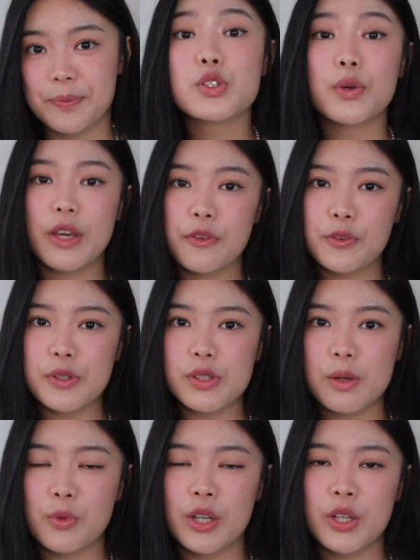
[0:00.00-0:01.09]
So if you're
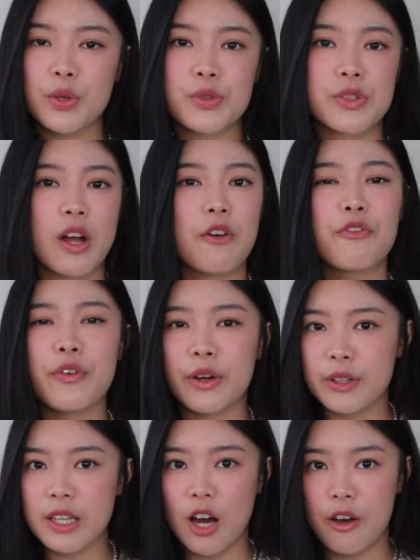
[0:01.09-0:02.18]
someone who's not
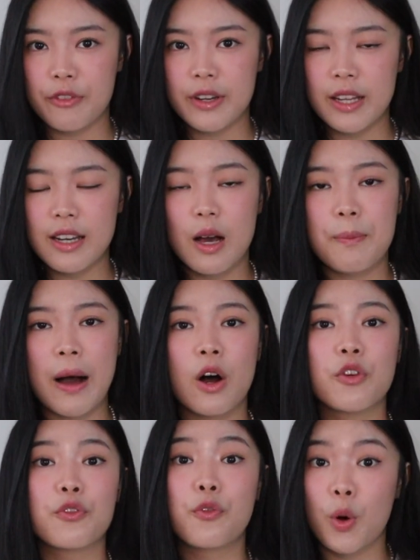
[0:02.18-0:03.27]
very confident
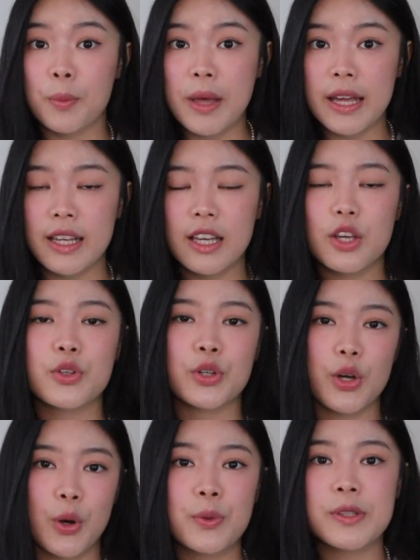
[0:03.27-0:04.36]
about formatting your
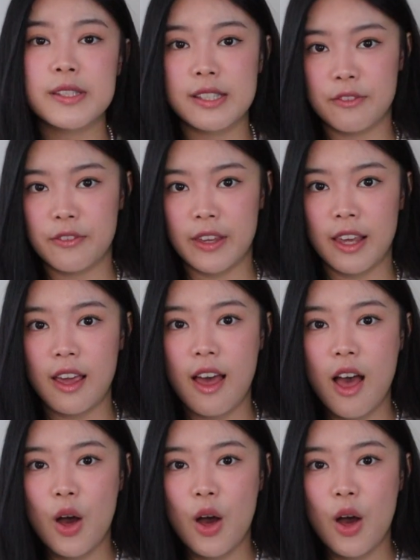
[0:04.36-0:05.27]
own CV,